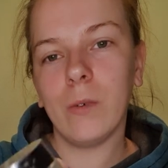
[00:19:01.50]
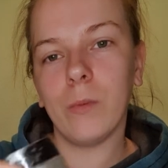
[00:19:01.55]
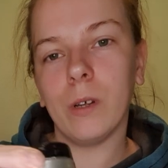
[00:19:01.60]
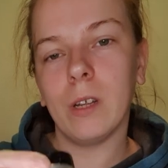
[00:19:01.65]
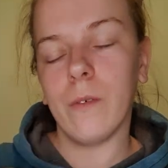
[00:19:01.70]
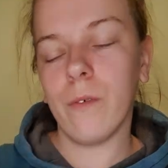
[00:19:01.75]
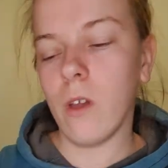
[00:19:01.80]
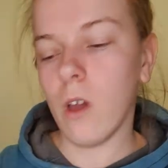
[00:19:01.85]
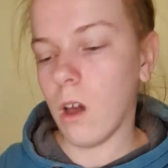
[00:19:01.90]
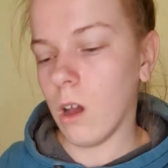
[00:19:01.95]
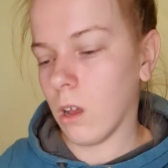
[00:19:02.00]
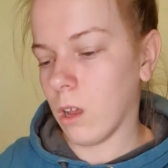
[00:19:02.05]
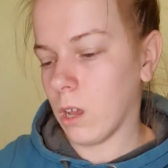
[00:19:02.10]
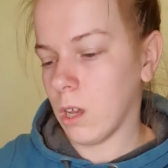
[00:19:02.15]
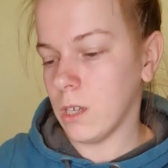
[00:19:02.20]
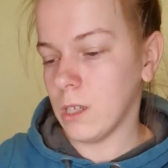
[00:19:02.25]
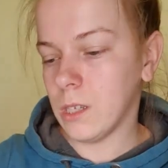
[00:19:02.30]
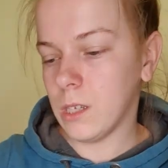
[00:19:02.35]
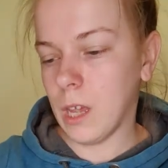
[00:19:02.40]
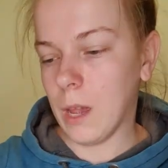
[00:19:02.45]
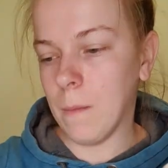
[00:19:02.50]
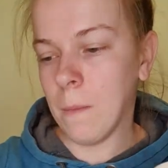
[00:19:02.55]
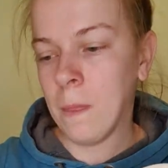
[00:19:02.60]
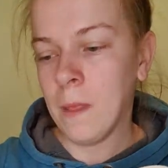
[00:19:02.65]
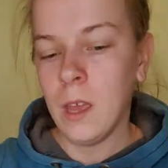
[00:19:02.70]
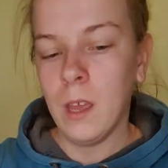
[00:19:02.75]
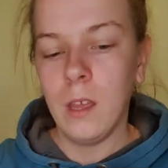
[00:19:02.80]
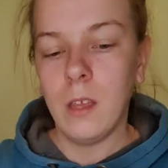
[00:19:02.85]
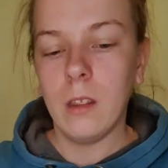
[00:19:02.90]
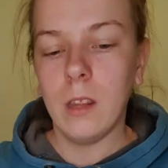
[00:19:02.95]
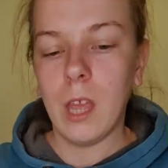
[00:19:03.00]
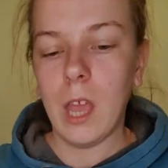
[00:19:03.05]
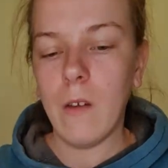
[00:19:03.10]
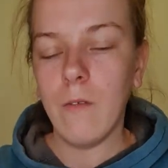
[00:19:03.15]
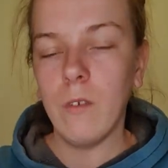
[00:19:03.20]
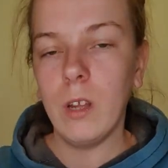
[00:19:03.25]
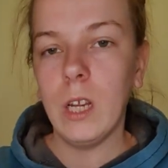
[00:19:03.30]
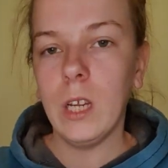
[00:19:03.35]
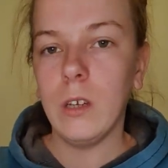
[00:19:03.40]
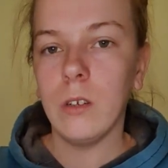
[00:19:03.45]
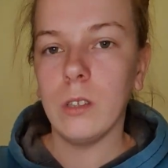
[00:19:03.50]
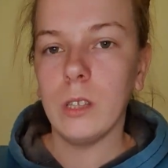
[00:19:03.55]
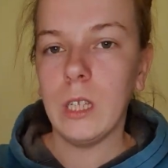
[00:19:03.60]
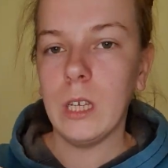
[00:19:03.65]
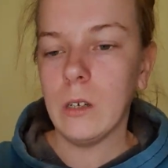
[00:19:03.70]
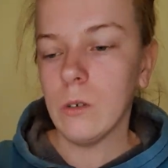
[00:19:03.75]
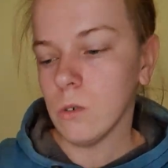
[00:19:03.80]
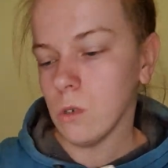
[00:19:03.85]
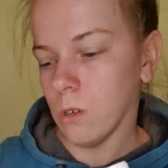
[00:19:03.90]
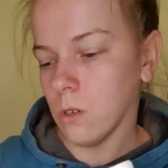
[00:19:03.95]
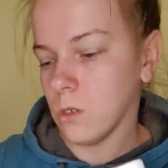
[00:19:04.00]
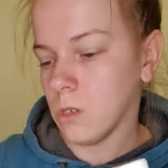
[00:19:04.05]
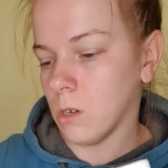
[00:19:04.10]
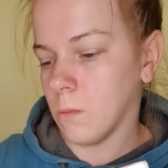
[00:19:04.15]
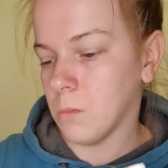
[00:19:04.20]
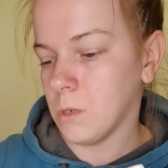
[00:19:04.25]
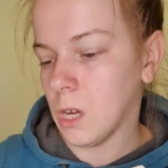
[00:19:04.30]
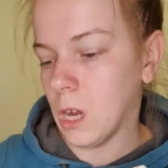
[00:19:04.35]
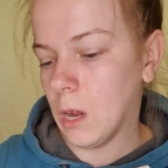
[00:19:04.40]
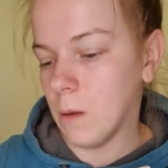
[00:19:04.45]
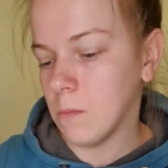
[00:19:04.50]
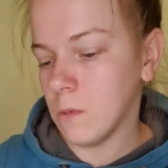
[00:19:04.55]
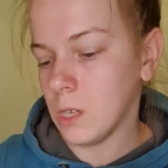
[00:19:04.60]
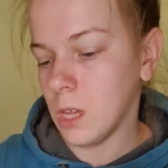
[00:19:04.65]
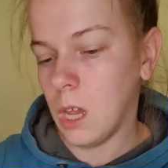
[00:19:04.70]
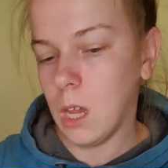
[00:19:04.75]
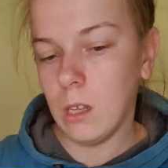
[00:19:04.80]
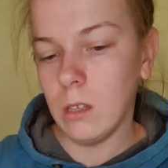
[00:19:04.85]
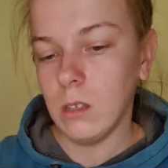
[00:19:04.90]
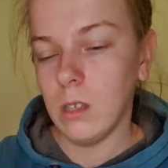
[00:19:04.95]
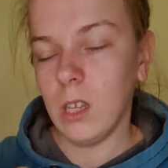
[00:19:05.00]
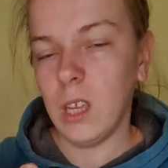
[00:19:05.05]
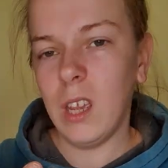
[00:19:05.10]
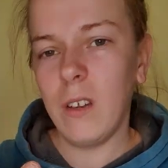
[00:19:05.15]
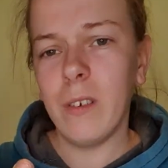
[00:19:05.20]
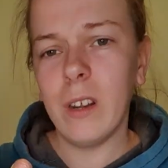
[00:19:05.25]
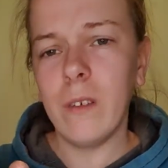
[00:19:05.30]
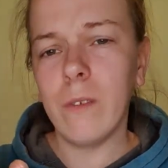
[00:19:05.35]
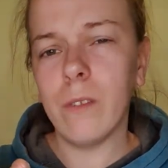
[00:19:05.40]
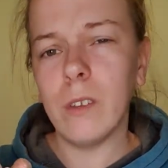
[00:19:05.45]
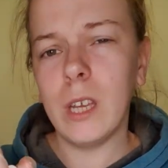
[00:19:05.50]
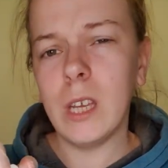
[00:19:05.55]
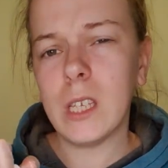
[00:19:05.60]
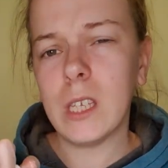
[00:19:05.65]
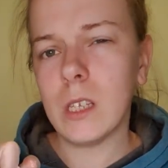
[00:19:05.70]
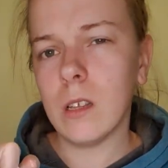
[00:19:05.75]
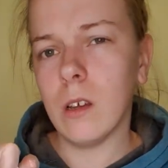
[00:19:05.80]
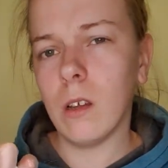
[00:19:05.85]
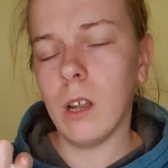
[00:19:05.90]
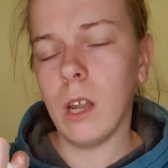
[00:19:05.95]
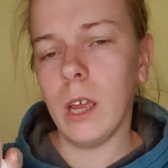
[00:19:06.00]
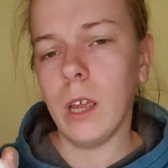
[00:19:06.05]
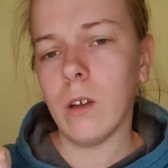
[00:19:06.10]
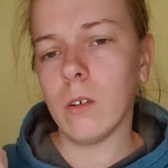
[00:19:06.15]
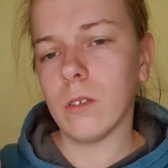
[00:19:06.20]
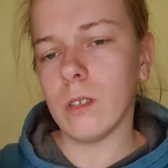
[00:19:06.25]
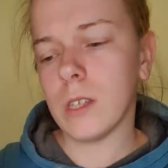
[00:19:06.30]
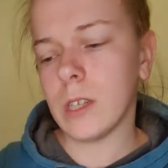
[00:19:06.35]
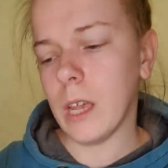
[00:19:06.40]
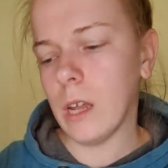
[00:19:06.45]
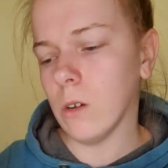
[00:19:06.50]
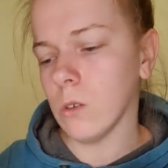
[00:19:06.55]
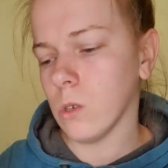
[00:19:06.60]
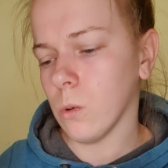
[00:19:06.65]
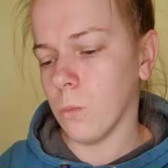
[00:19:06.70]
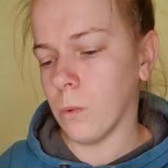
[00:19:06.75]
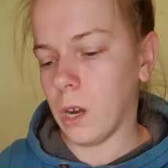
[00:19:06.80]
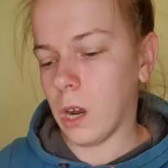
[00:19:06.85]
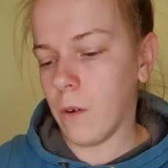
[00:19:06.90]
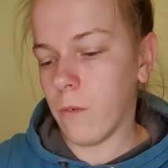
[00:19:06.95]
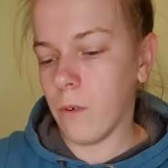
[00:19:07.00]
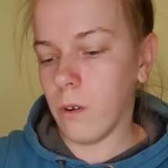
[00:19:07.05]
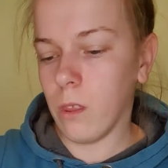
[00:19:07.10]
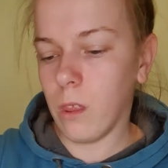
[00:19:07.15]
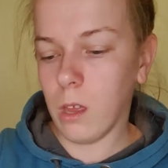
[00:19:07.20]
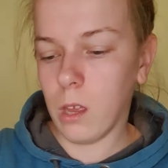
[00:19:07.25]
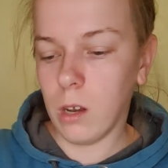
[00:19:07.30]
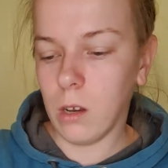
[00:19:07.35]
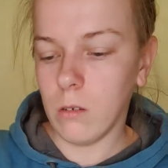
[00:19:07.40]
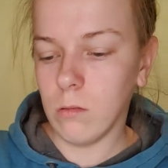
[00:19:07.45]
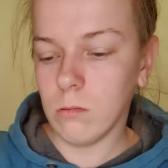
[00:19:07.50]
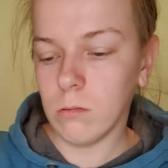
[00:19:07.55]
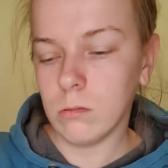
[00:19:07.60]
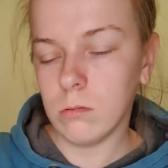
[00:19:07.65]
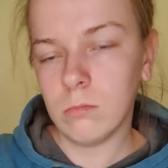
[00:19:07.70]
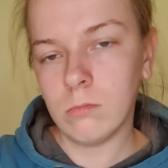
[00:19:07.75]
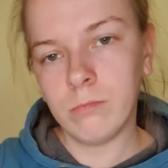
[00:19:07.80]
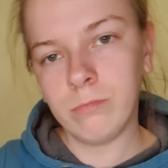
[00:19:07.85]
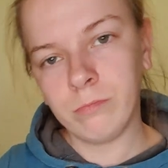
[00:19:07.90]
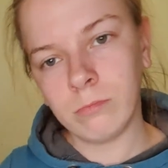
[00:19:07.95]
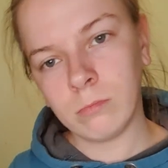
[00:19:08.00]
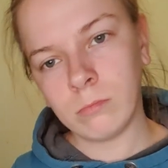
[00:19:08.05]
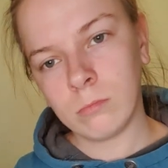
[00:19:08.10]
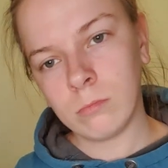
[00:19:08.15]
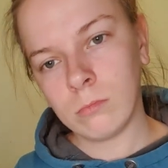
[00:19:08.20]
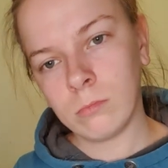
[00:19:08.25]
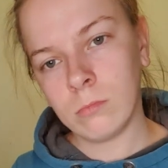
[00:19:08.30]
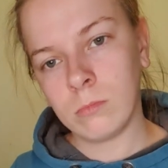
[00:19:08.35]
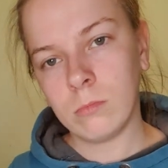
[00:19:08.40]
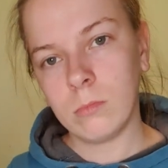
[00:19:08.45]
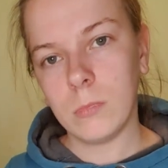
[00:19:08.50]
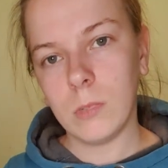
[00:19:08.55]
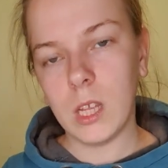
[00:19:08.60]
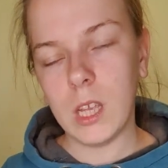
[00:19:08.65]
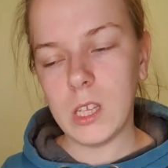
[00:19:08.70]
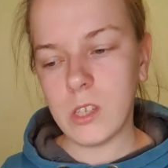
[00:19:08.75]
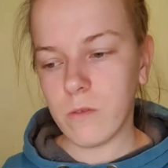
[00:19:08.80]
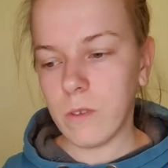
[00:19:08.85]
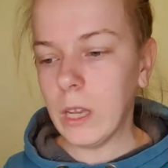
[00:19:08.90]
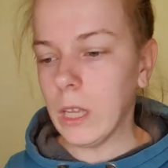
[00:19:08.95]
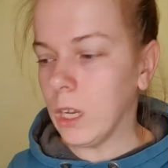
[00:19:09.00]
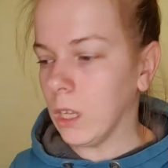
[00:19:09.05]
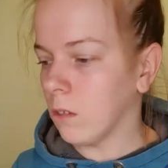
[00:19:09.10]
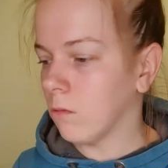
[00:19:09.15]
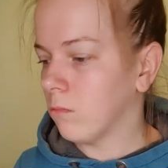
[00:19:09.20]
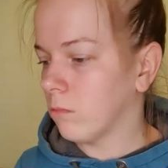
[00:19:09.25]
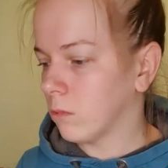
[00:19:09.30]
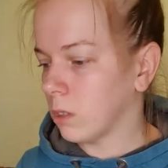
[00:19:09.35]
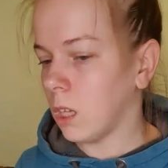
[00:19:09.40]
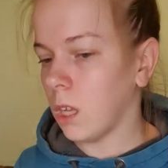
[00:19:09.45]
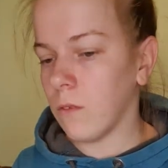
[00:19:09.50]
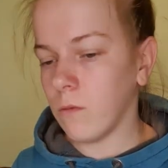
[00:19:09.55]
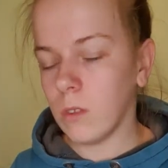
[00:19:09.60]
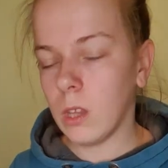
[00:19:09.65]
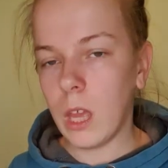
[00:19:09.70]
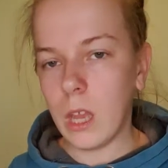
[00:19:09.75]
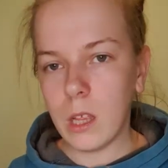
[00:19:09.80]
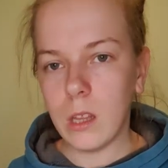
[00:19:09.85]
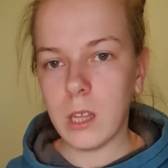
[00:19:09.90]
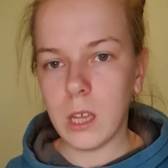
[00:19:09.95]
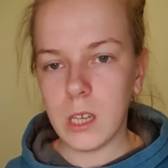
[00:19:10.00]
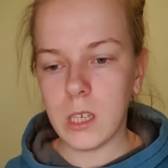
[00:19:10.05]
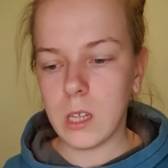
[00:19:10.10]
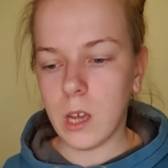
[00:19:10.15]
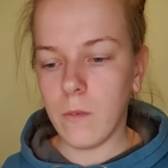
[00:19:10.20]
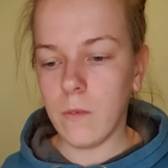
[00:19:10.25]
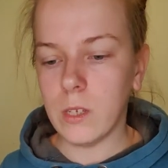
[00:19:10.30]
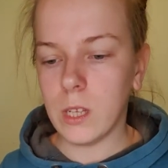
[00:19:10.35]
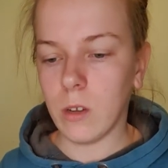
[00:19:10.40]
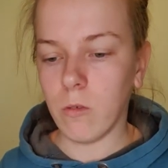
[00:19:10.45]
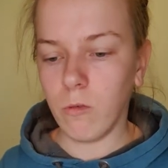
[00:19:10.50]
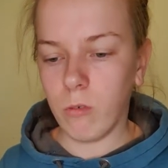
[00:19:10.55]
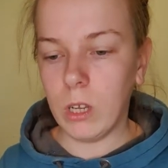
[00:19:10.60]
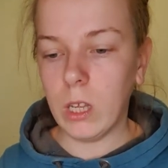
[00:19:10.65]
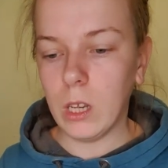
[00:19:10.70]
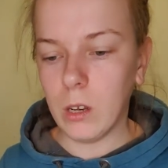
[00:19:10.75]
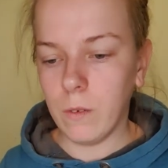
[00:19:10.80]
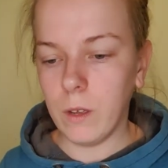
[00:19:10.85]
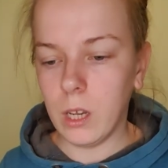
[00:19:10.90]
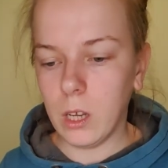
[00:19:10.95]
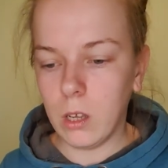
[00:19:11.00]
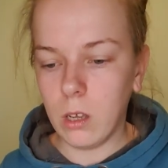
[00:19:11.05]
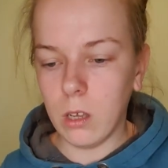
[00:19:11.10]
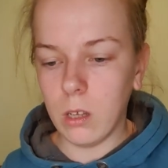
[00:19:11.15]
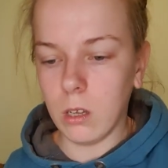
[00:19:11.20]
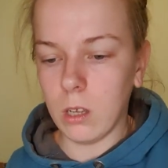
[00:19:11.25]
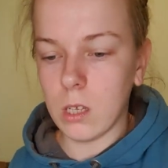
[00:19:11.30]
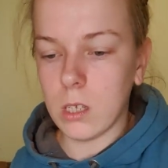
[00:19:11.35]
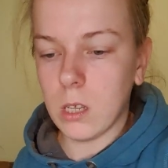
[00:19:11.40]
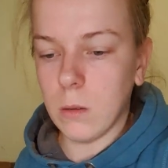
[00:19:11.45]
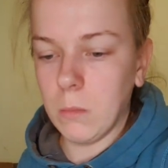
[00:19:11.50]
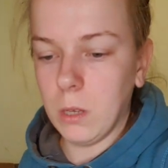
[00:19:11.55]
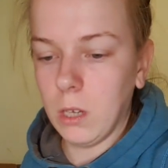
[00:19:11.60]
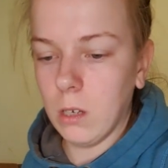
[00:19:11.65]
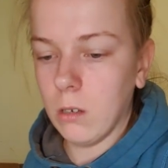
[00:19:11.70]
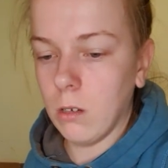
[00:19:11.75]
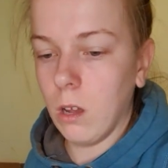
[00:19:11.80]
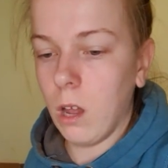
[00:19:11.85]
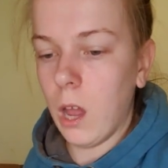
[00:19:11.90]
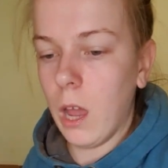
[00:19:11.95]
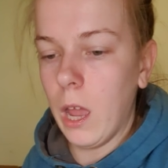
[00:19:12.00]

what I've got, because they have really good deals on sometimes, and even if it's not like on sales and whatever, then it's really their stuff is like really, really good. Because I mean, I